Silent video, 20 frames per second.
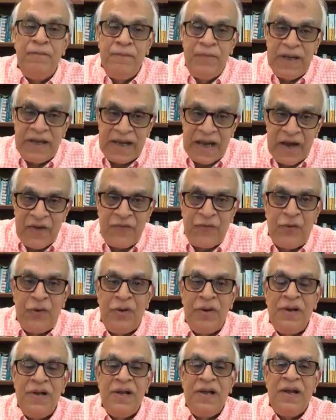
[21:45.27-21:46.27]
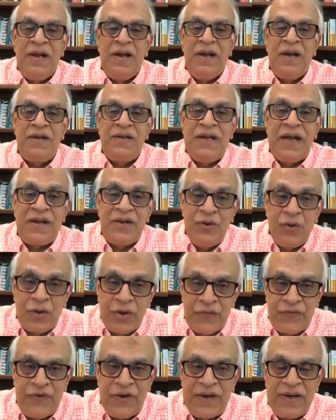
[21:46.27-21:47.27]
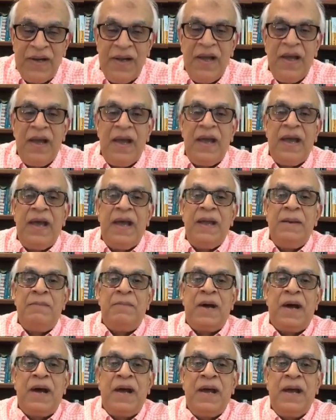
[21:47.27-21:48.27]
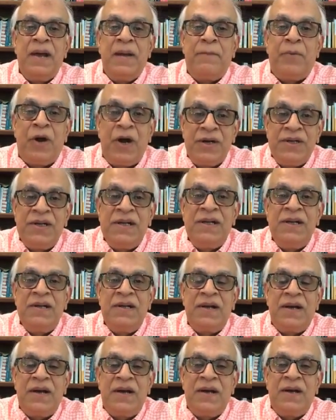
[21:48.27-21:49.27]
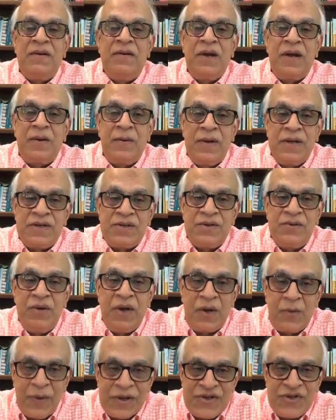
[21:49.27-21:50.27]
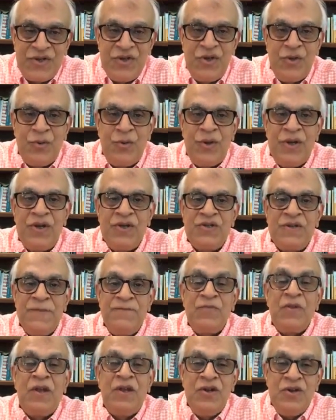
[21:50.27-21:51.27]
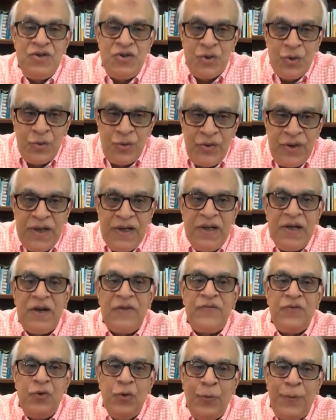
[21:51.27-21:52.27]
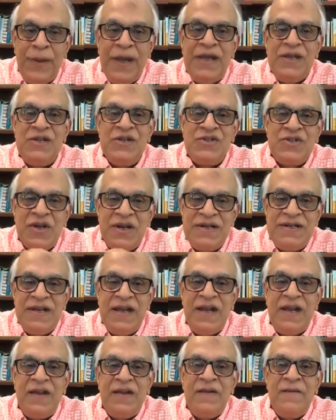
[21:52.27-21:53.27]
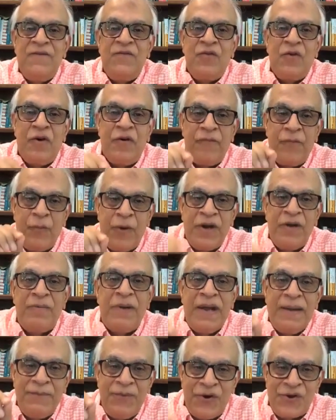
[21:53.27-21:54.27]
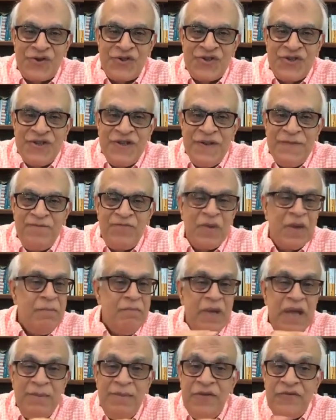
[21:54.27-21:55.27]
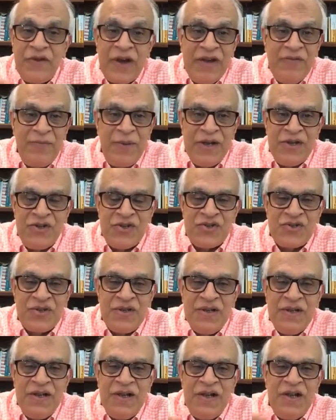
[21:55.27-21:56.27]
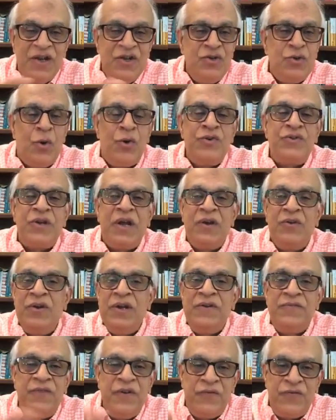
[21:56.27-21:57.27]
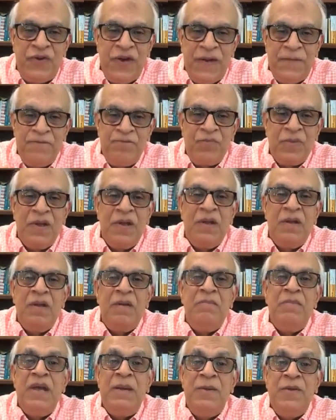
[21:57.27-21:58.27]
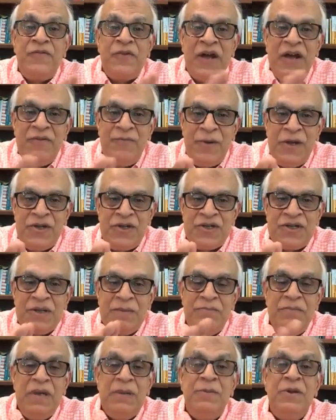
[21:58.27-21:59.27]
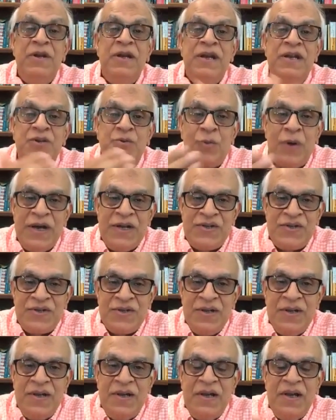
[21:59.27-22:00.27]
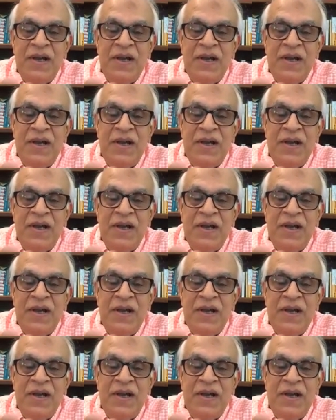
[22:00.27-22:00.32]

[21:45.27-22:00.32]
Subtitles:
be careful, take note of it. And my parting request to you is, do read a few pages a day of one of my books, maybe 5 pages. Don't try to read 50, maybe 5 pages, maybe read twice.